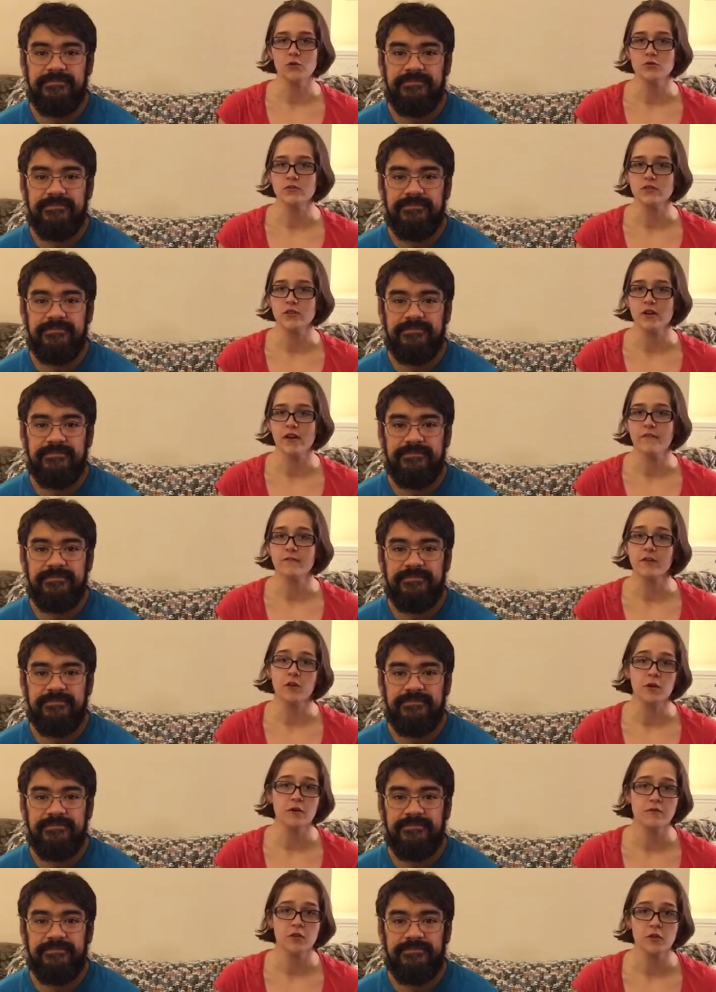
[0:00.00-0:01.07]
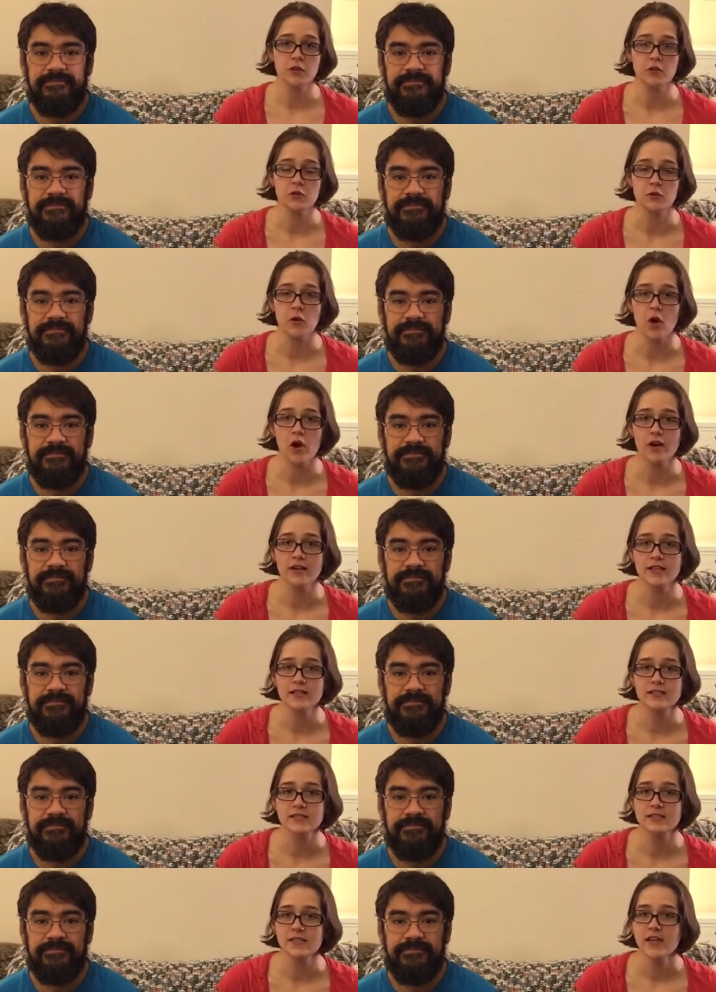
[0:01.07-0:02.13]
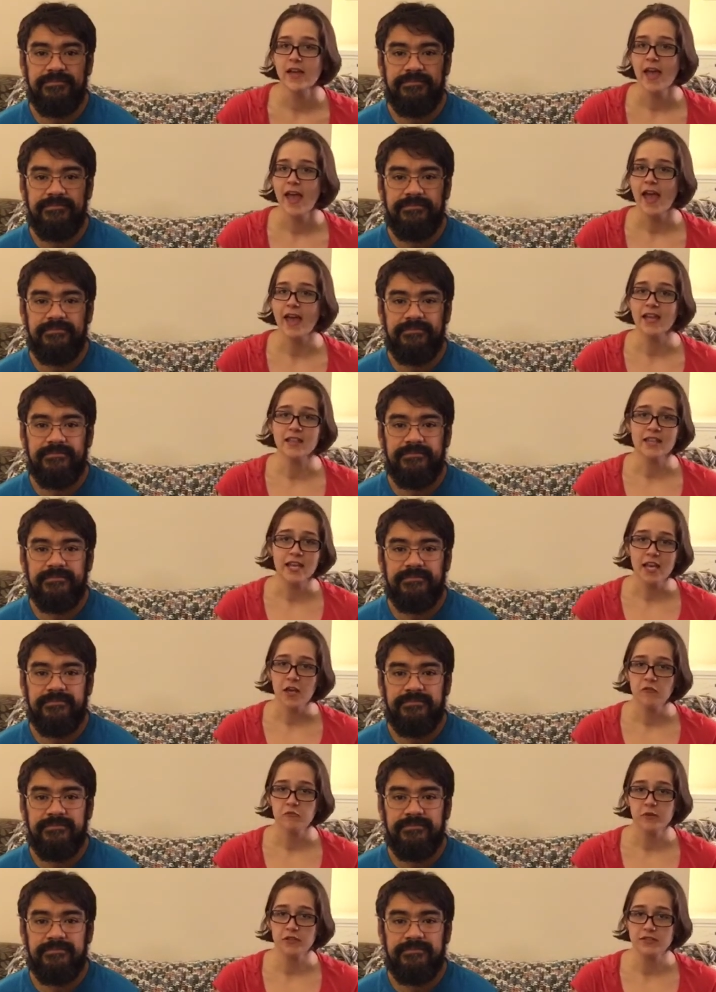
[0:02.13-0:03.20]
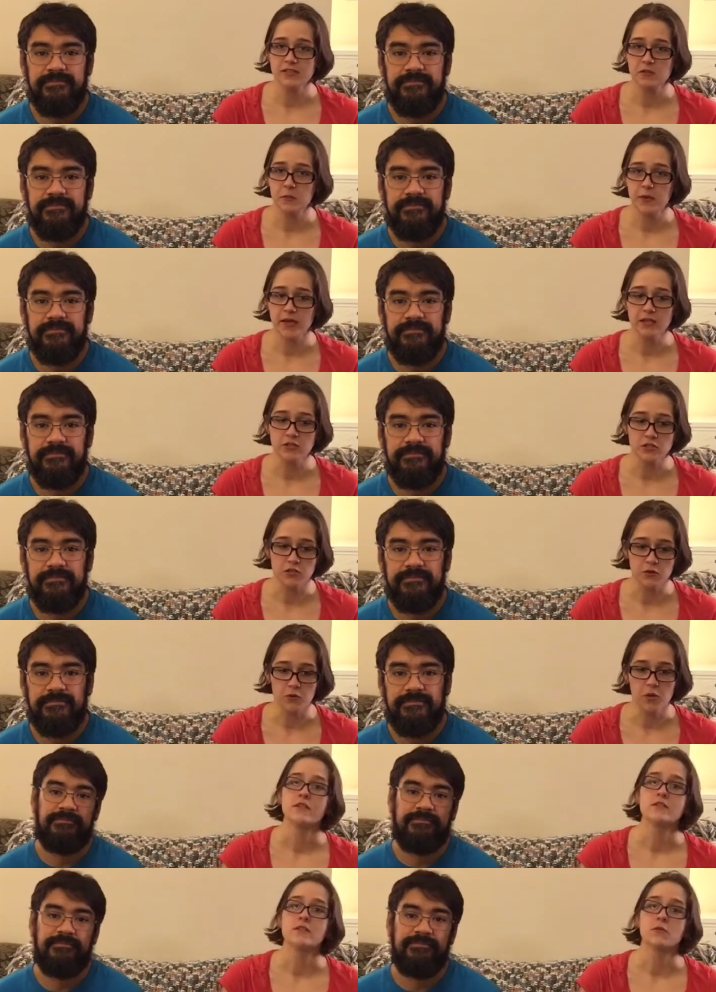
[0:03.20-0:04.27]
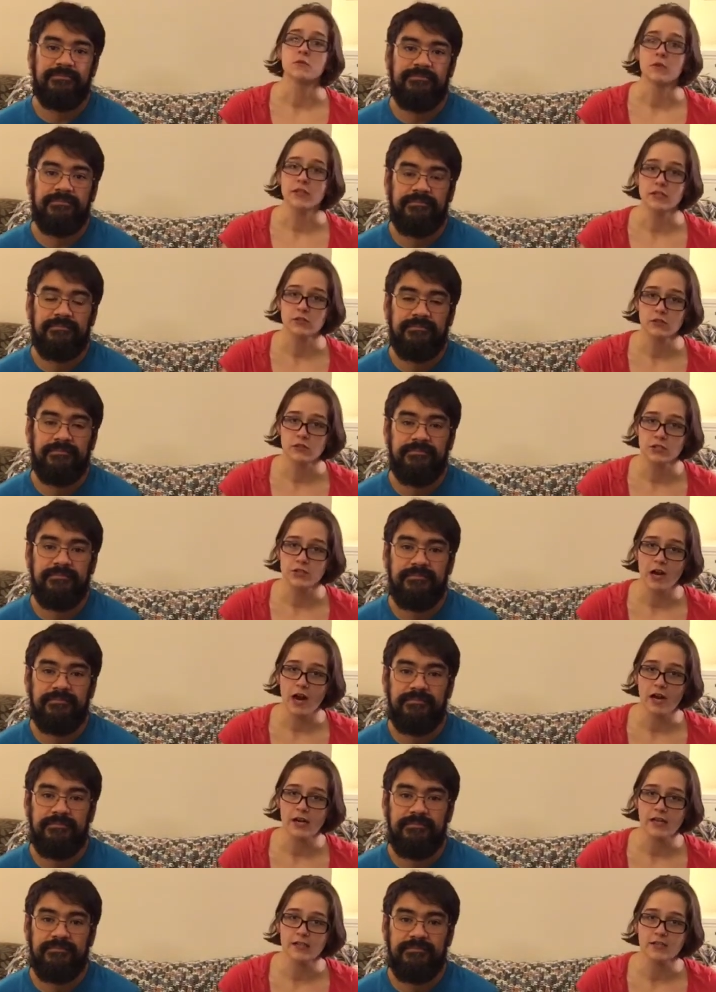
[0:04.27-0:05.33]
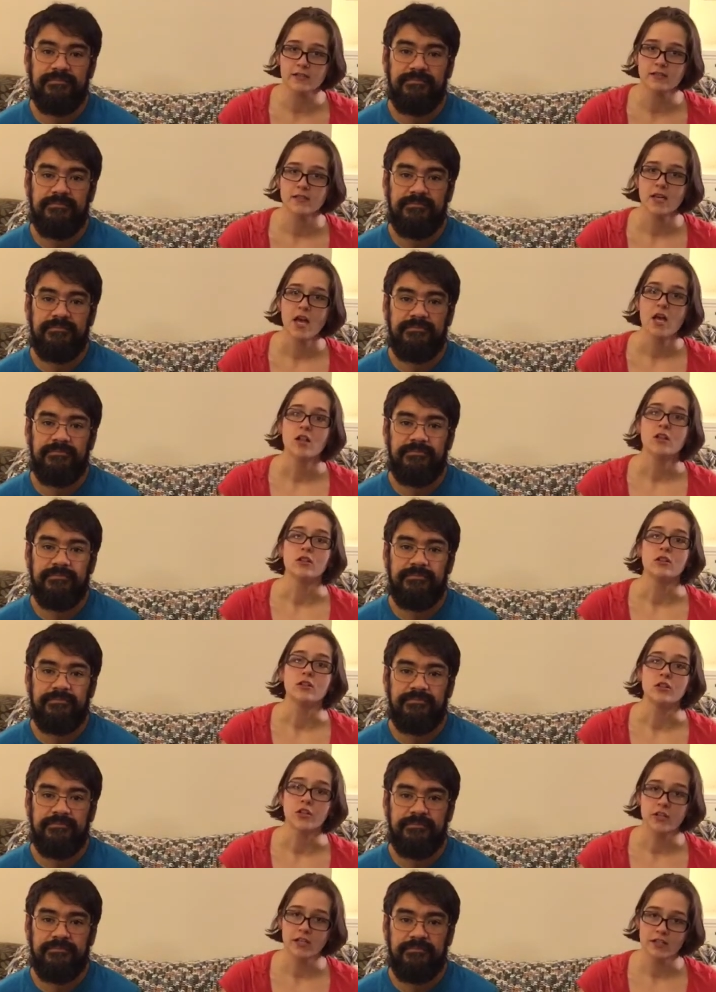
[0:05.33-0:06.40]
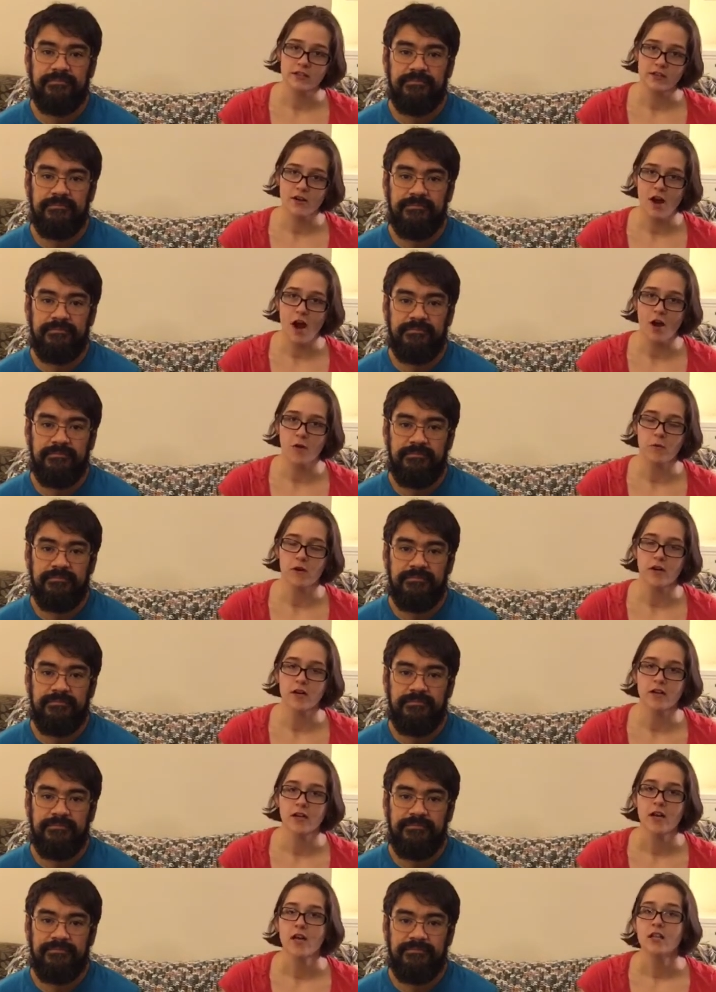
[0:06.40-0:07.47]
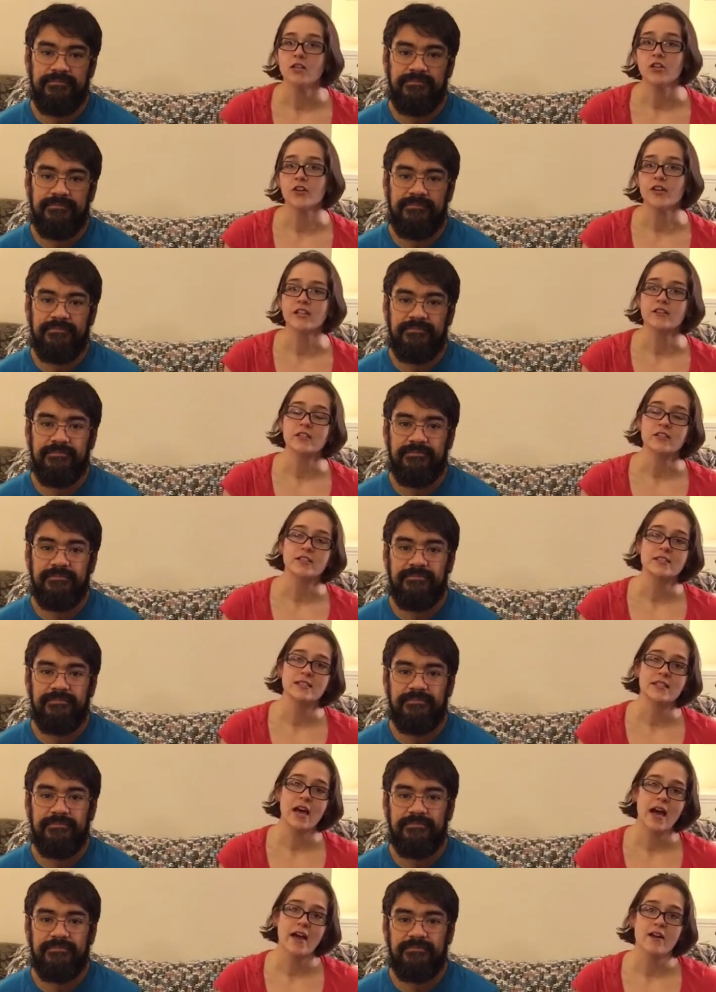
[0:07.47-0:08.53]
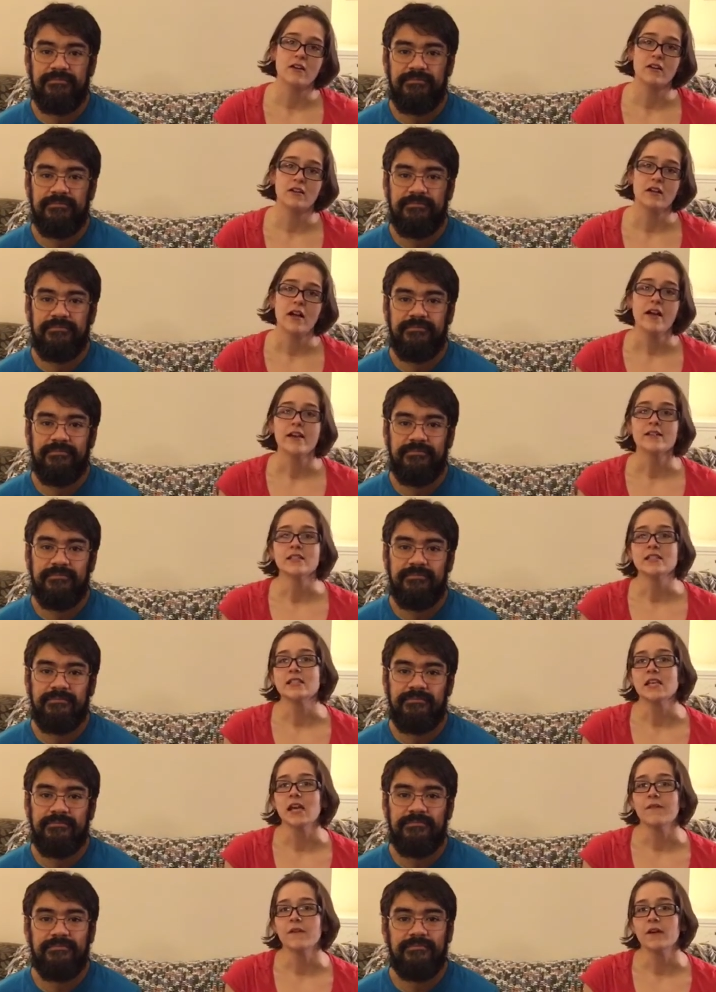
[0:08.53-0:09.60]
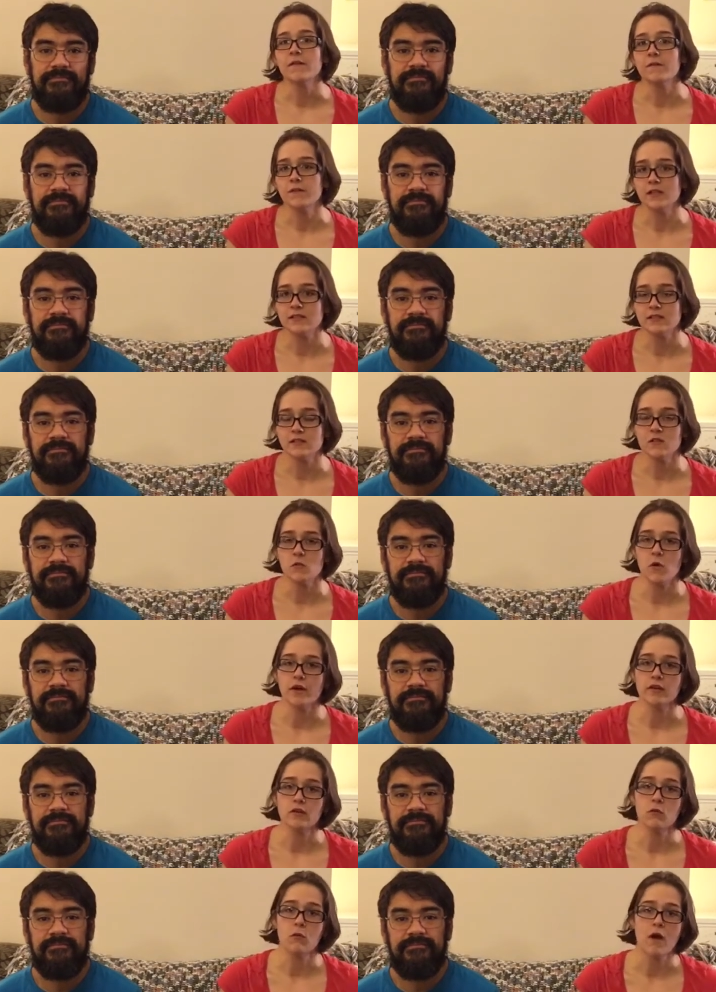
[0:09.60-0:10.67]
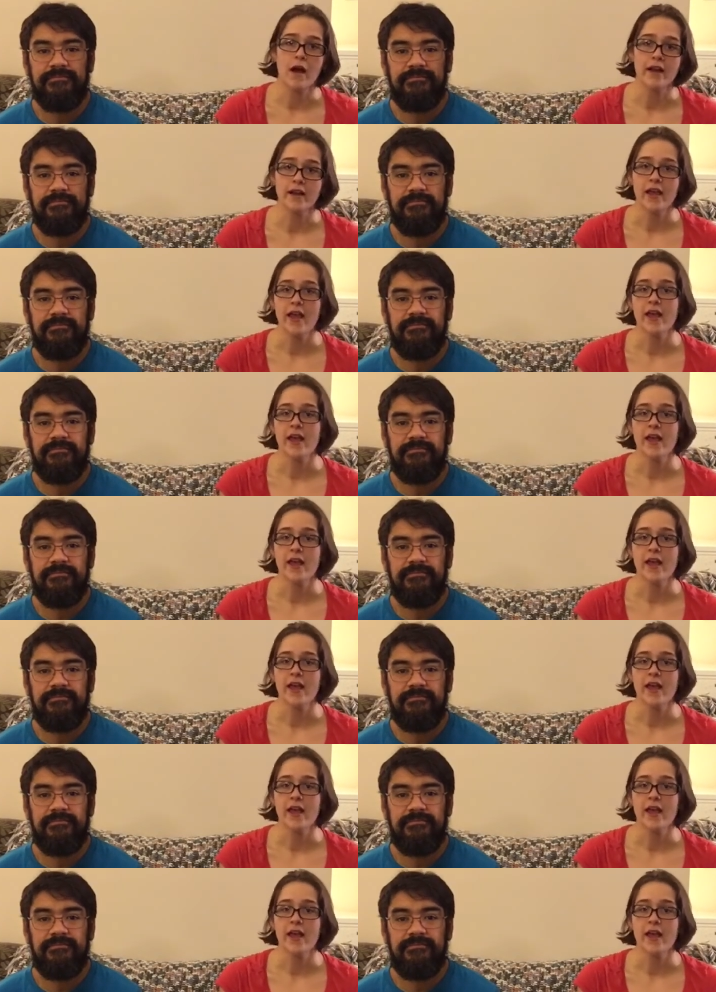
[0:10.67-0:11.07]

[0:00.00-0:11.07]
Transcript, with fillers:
Speaker 1: who's a very, very good artist, and they have bills to pay too. So research your artist, look at their artwork, look at their style, and see if it fits into what you want.